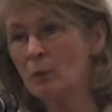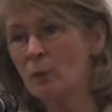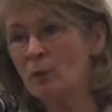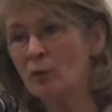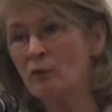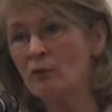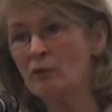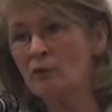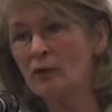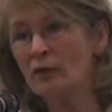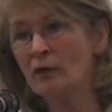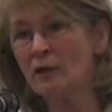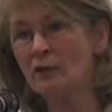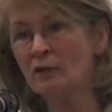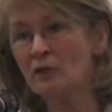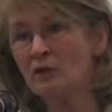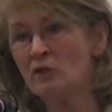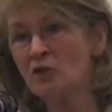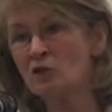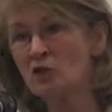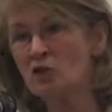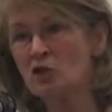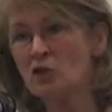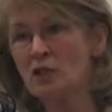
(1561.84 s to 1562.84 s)
were referred
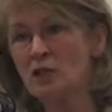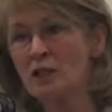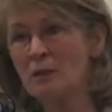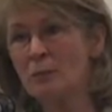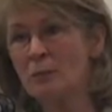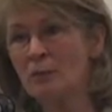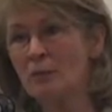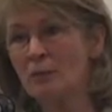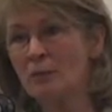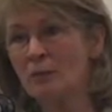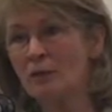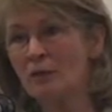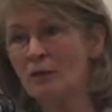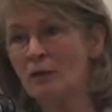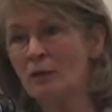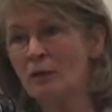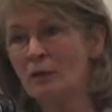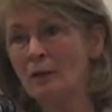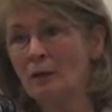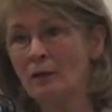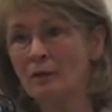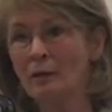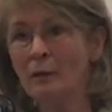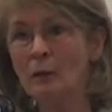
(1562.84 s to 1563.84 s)
into treatment,
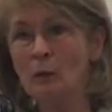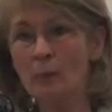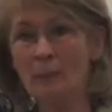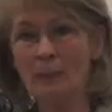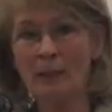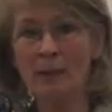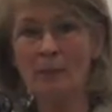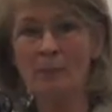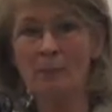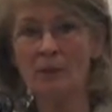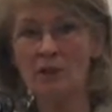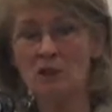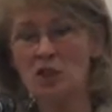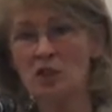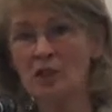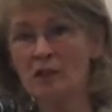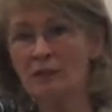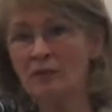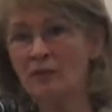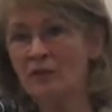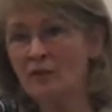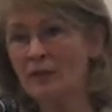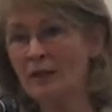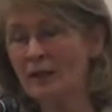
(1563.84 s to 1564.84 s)
and they were
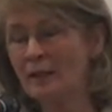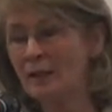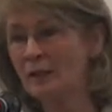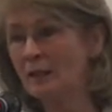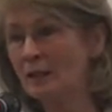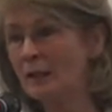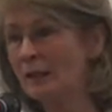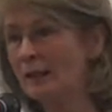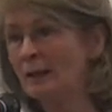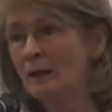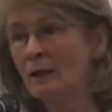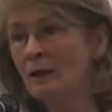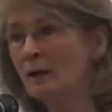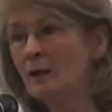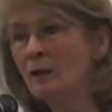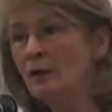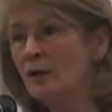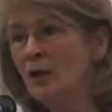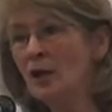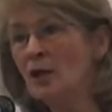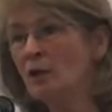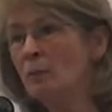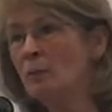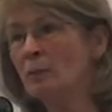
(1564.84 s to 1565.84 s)
publishing this annually.
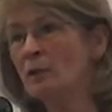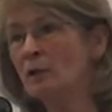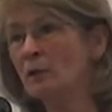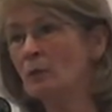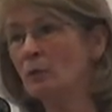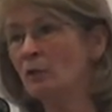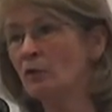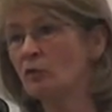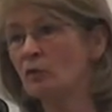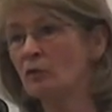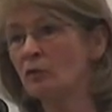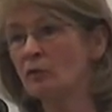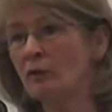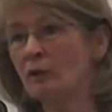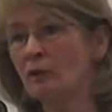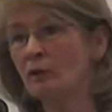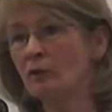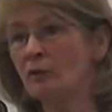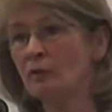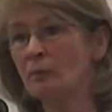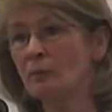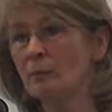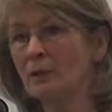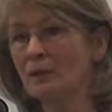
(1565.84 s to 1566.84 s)
Nobody was
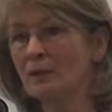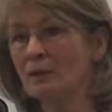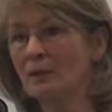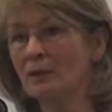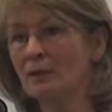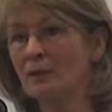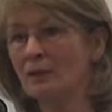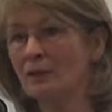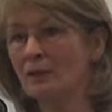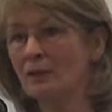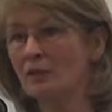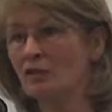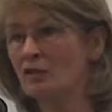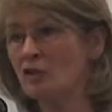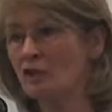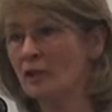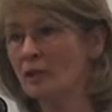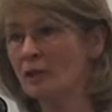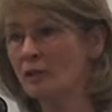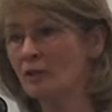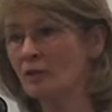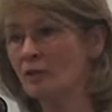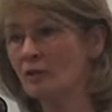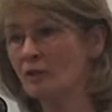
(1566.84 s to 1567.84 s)
referred from a needle
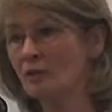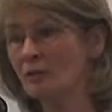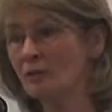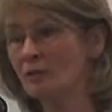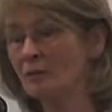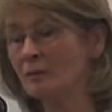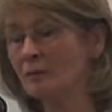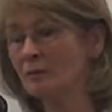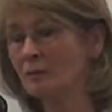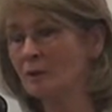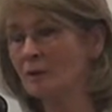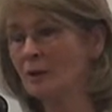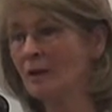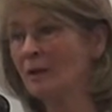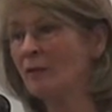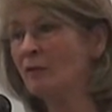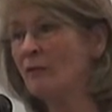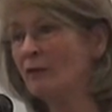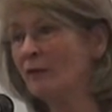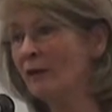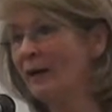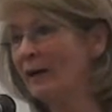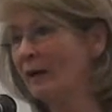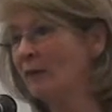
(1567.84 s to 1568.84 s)
exchange.
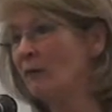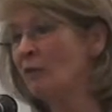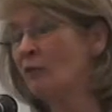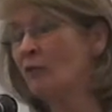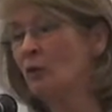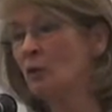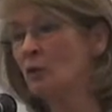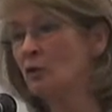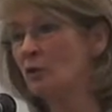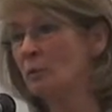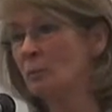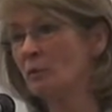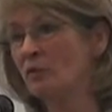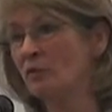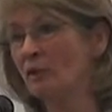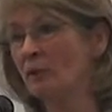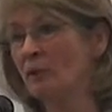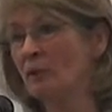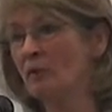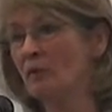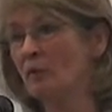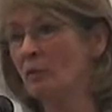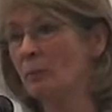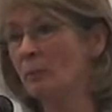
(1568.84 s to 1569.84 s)
In fact,
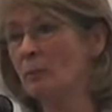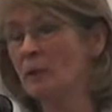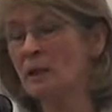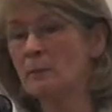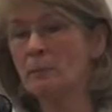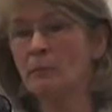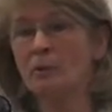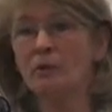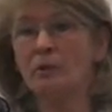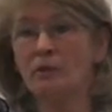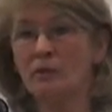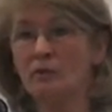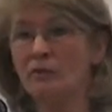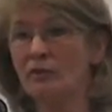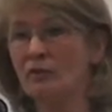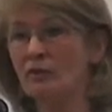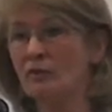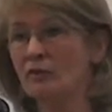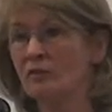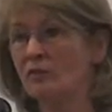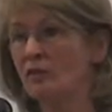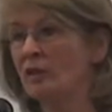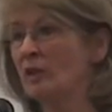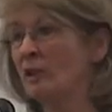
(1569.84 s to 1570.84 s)
40% of the people
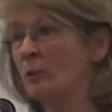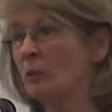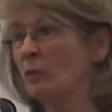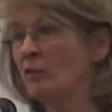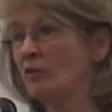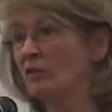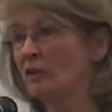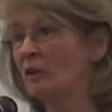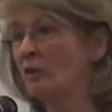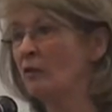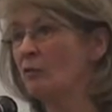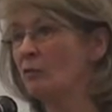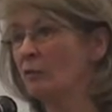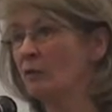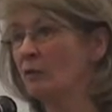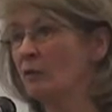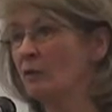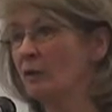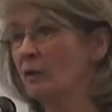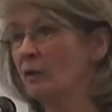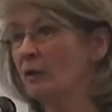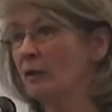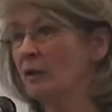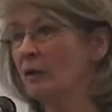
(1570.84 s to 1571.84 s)
consistently were
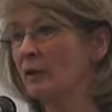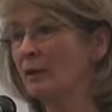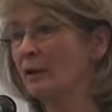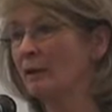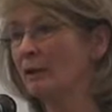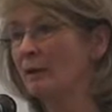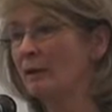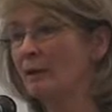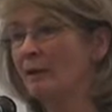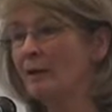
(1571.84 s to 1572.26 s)
self-referring.